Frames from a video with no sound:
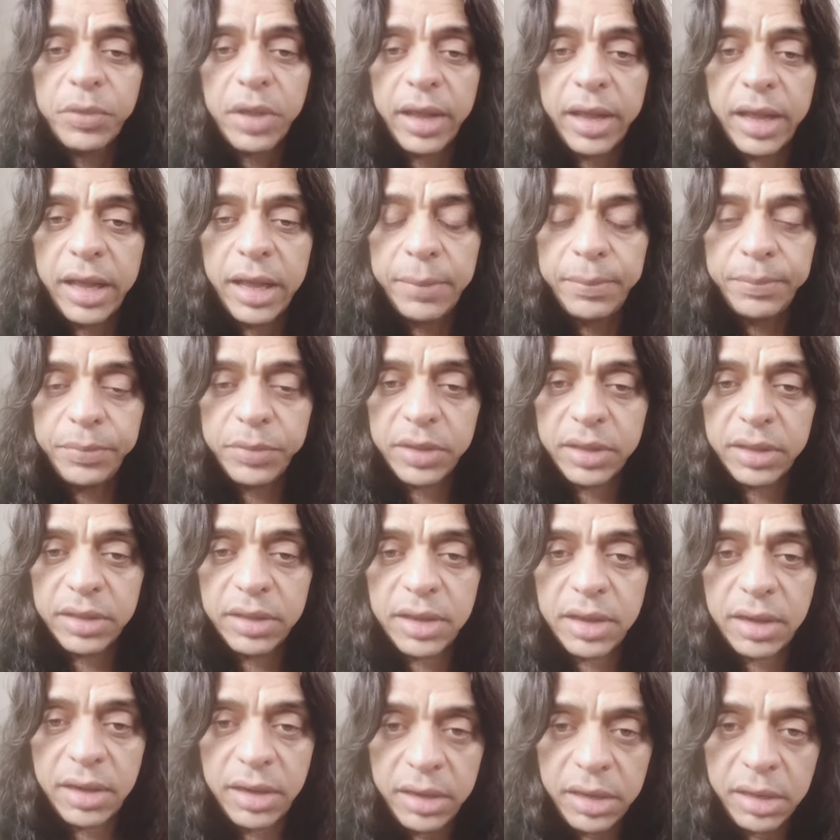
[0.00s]
um,
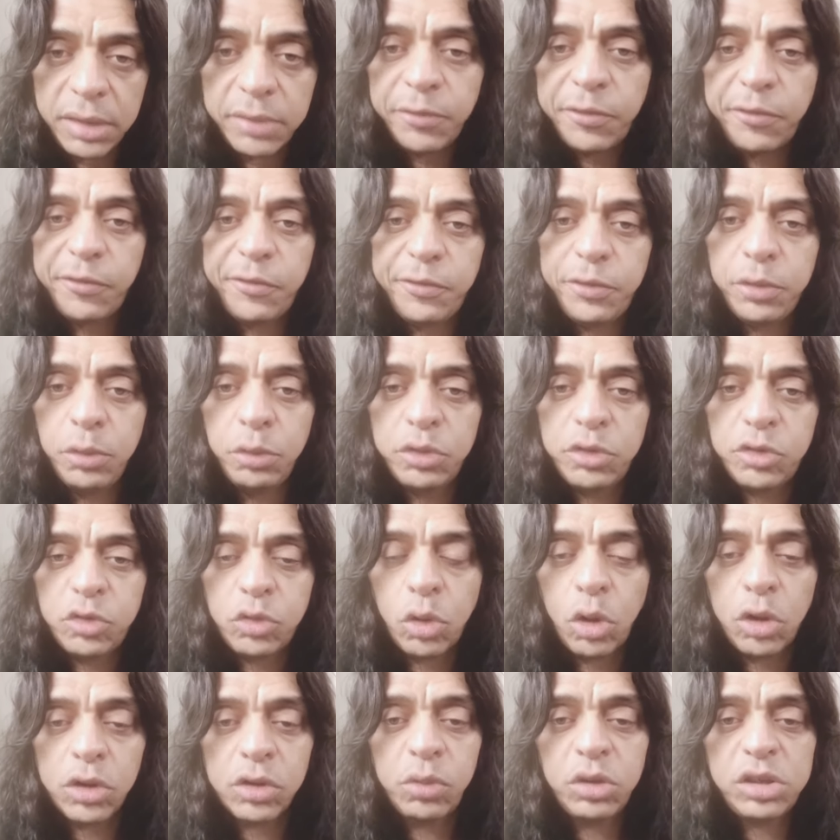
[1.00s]
cleaning food
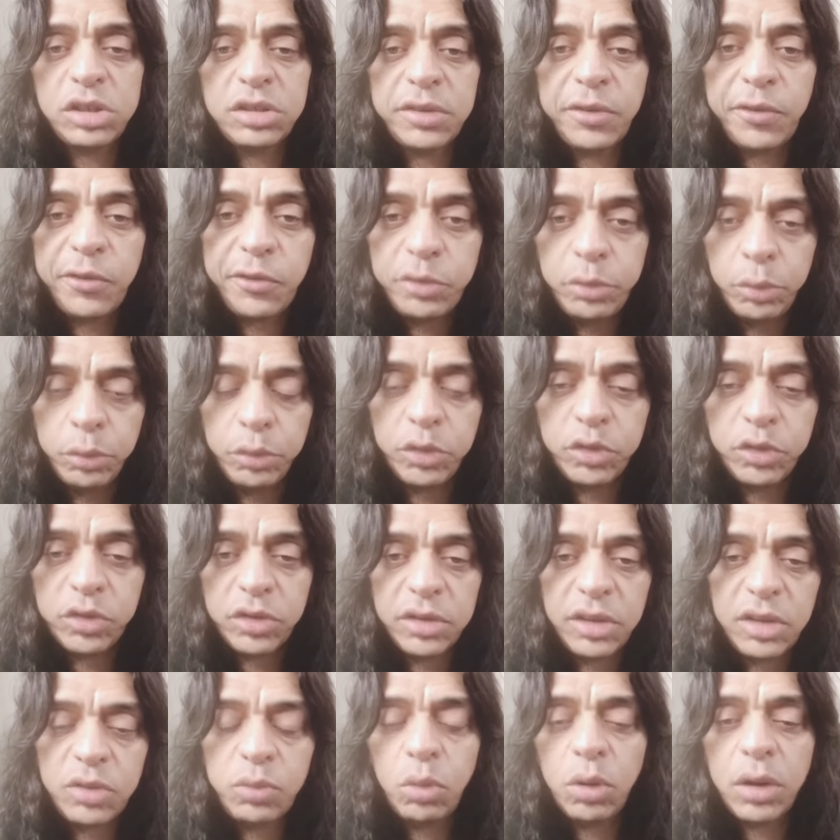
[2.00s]
source, which is the fruits.
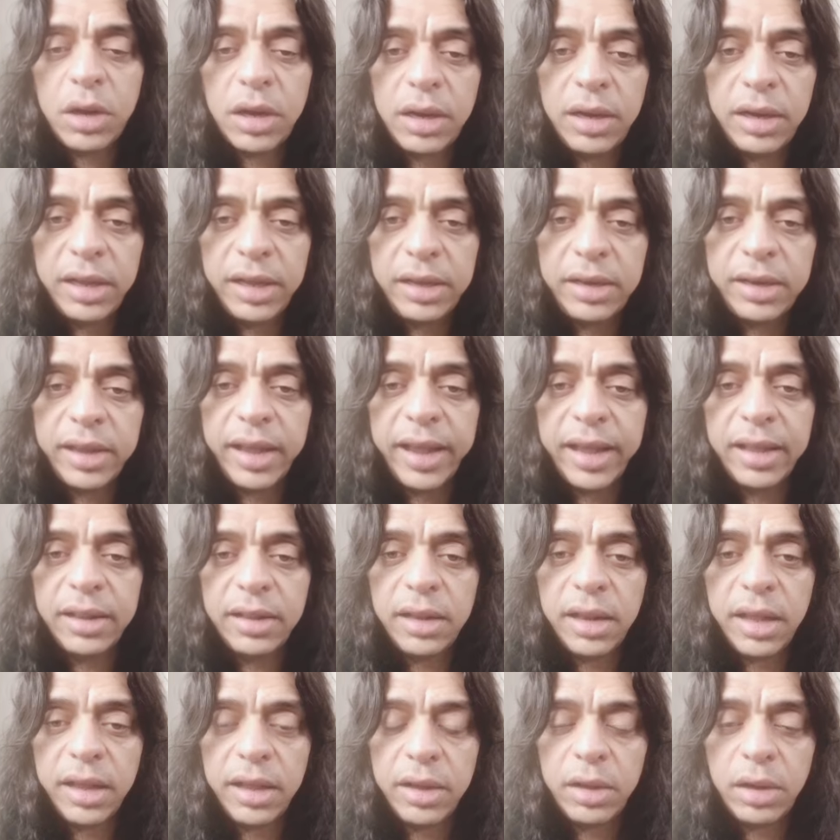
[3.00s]
This will clean
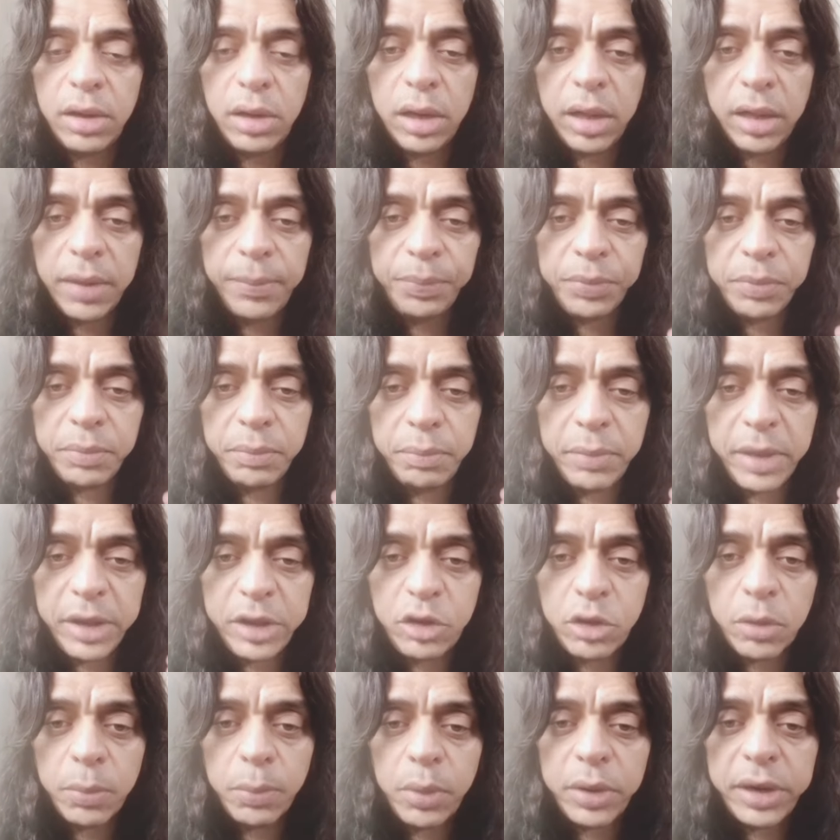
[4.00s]
and
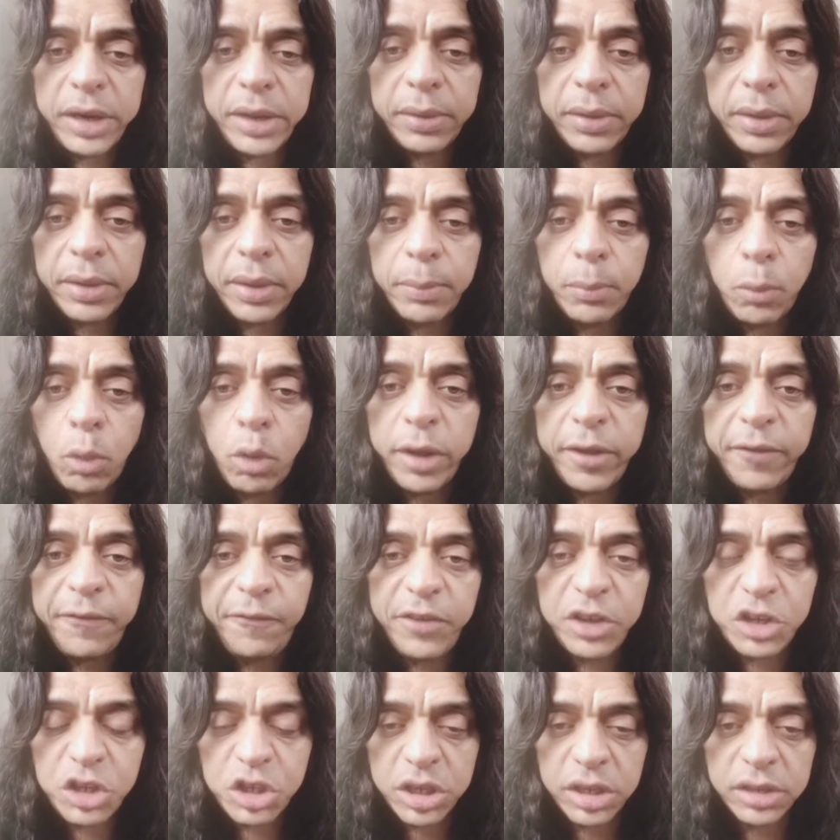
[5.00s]
make your body more
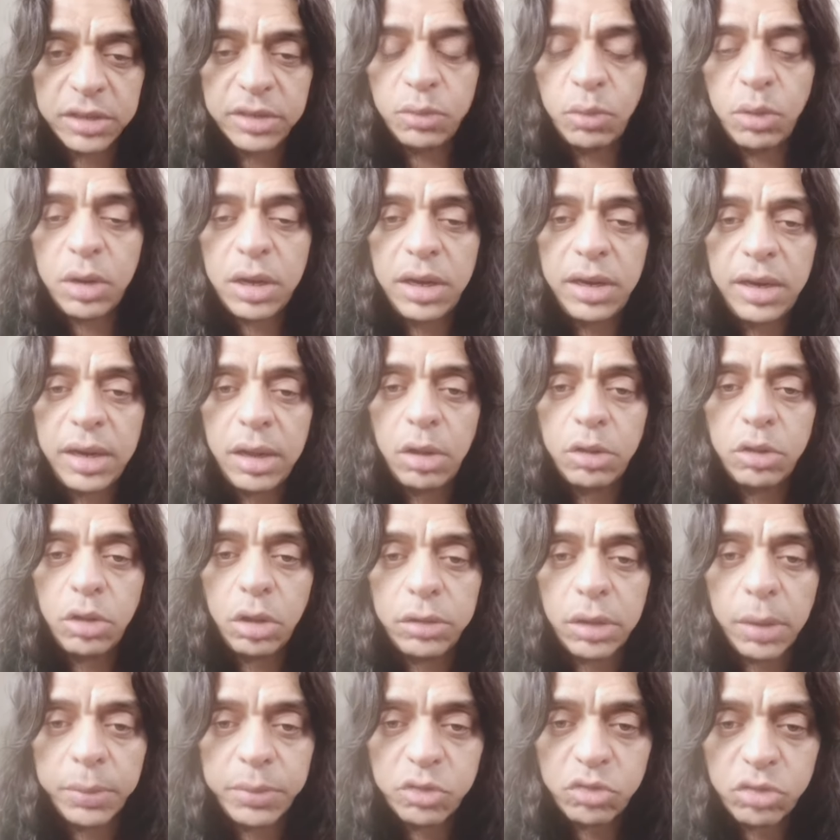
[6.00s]
efficient, to clean out all
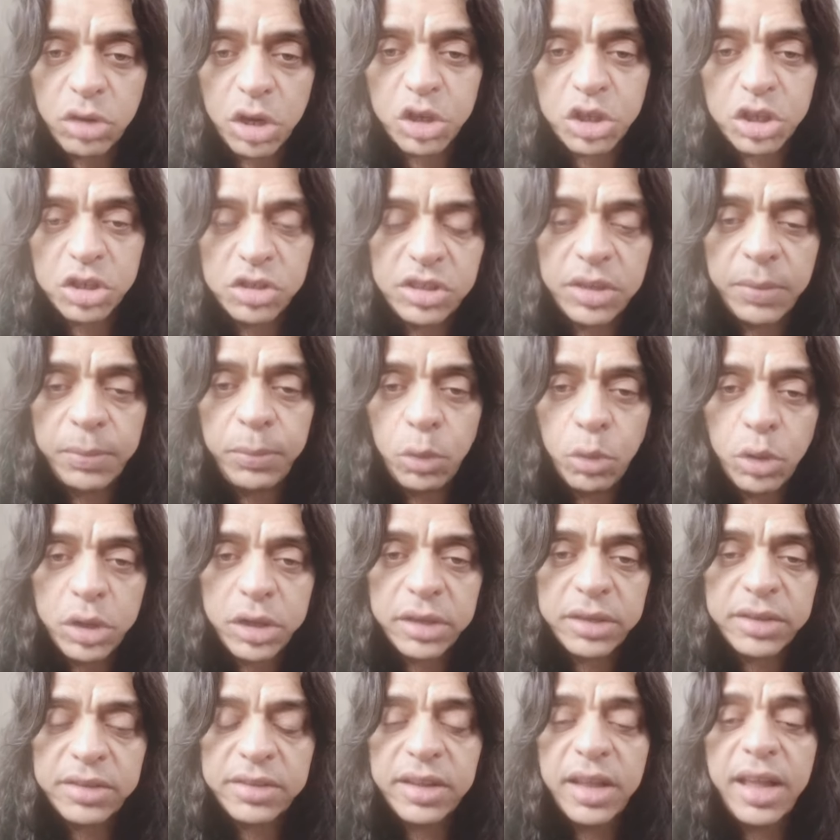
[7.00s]
the obstructions, the
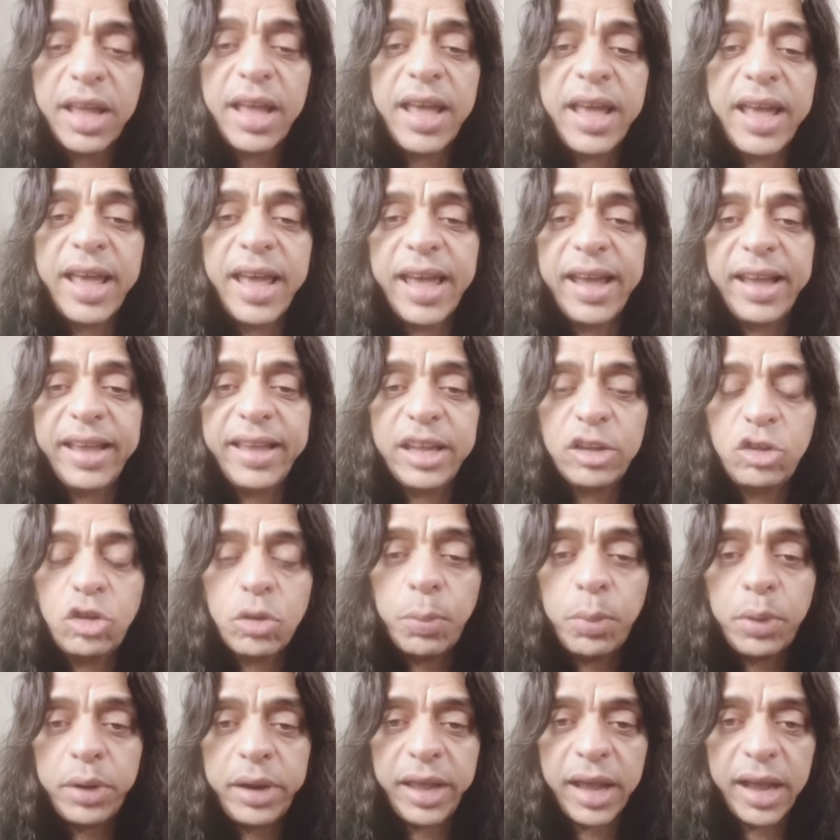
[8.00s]
mucus, and get
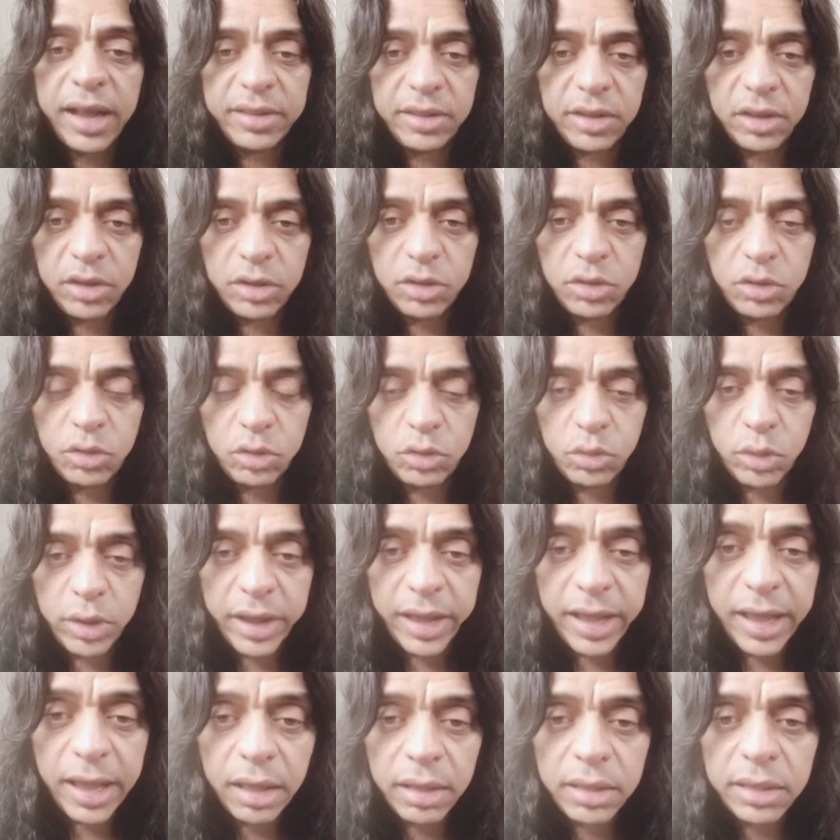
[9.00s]
your body to, to a
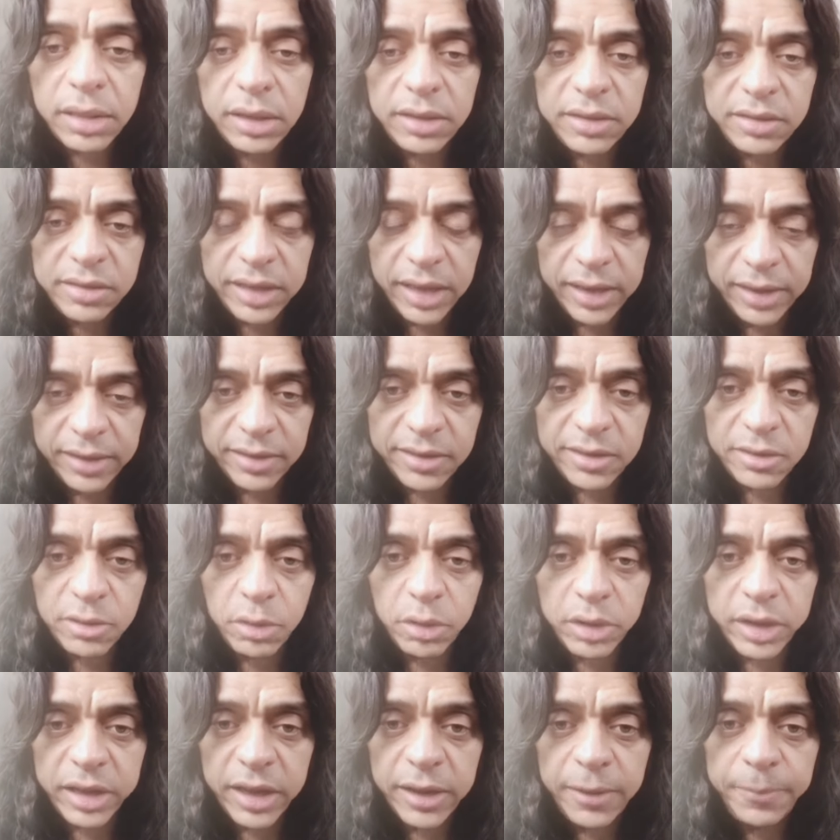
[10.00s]
healthy state,
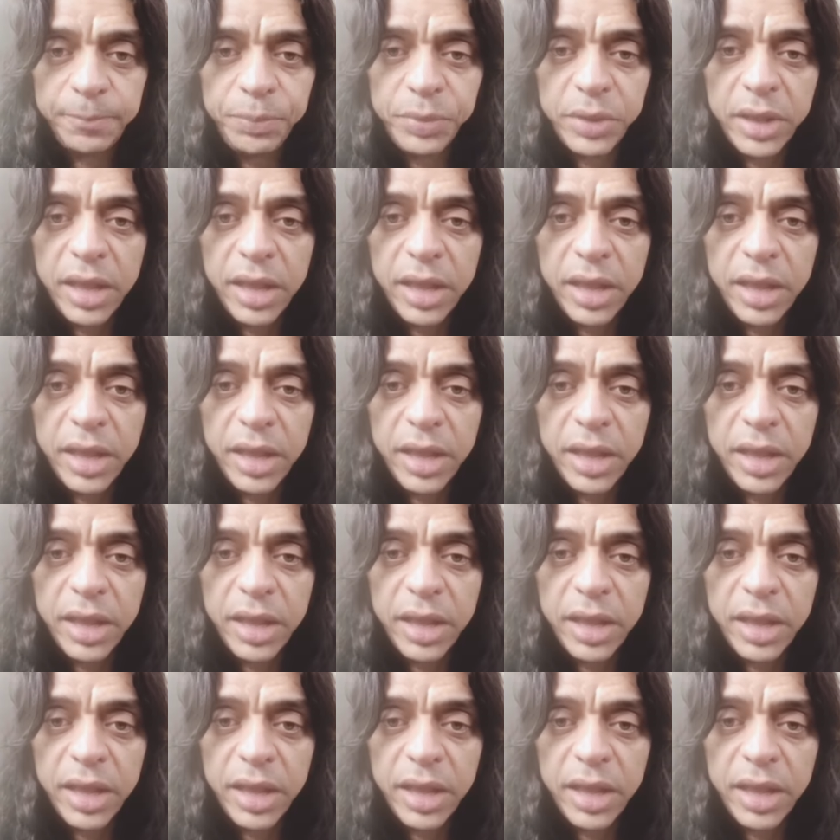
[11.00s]
okay?